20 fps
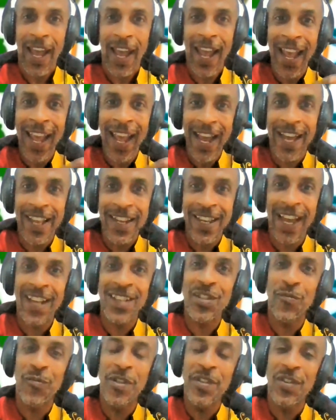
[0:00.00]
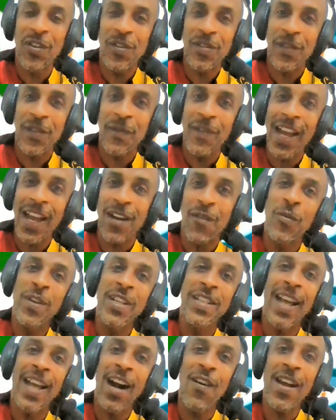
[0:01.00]
And as a result of that, we
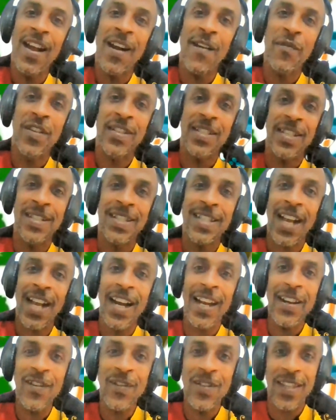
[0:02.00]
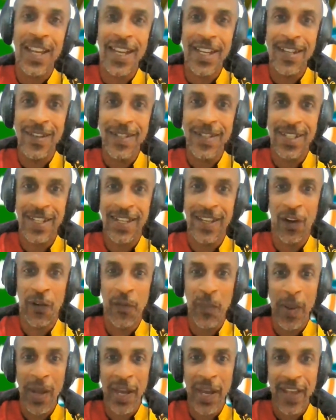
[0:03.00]
now have this entire legacy
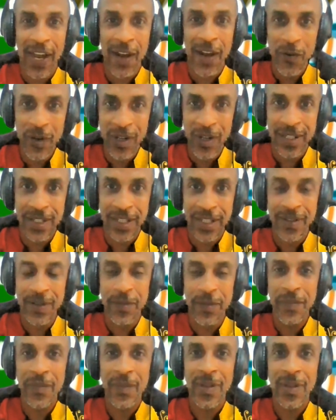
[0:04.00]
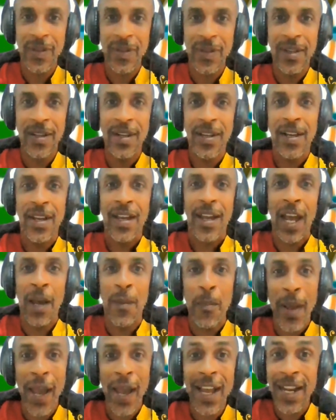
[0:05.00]
of Pan-Africanism and
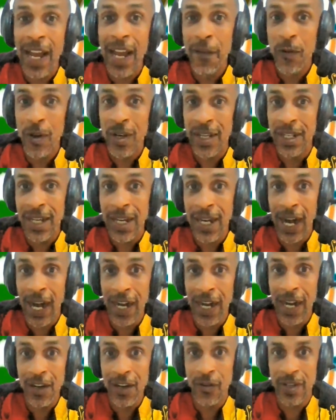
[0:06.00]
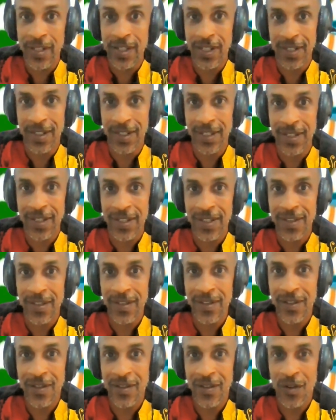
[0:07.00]
Pan-African Congresses
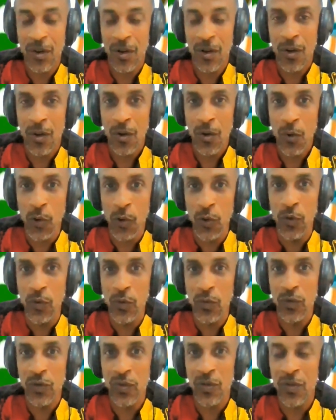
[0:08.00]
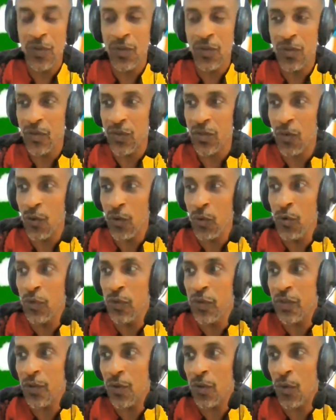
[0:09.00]

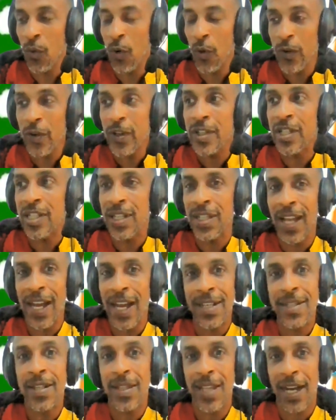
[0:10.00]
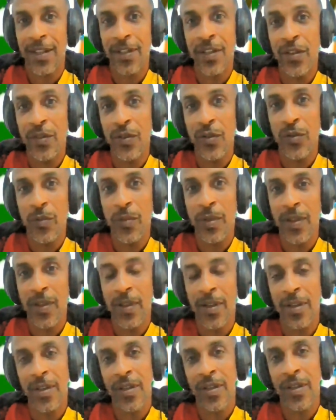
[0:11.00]
whose origin has a lot to do with
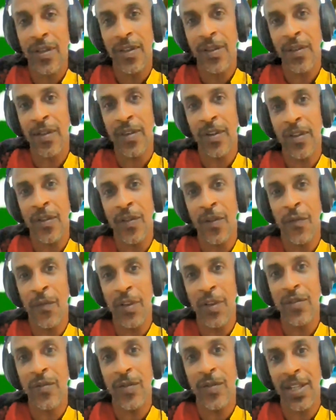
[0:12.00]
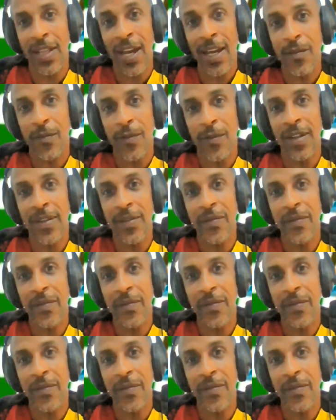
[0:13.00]
the victory at Adwa.